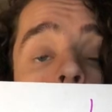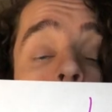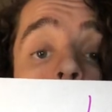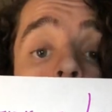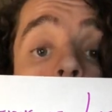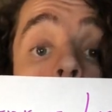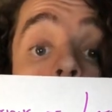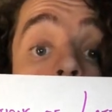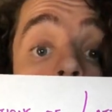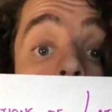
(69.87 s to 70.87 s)
one of our
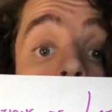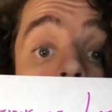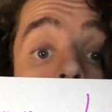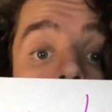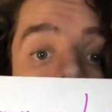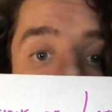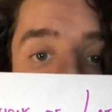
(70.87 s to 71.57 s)
previous episodes,